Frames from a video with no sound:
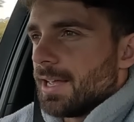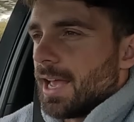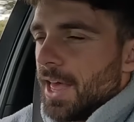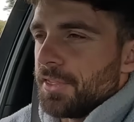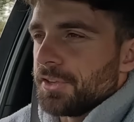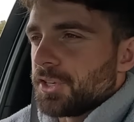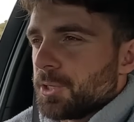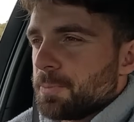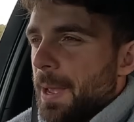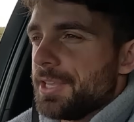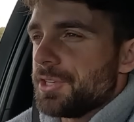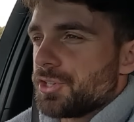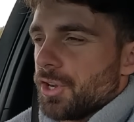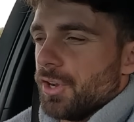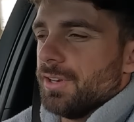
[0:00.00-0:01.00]
And the
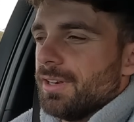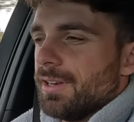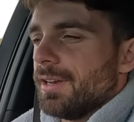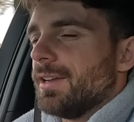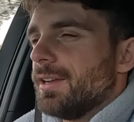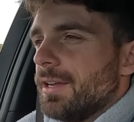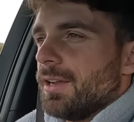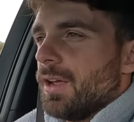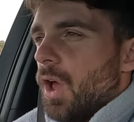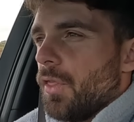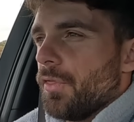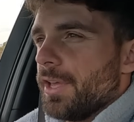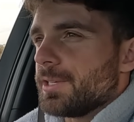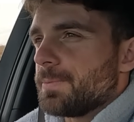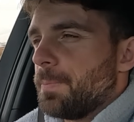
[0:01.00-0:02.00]
suspension
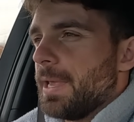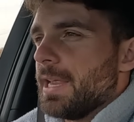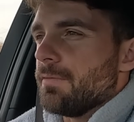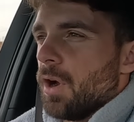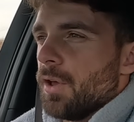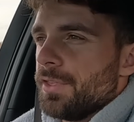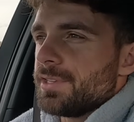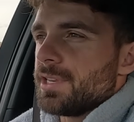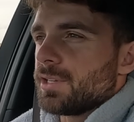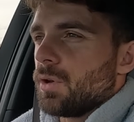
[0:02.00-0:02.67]
on this B road, this is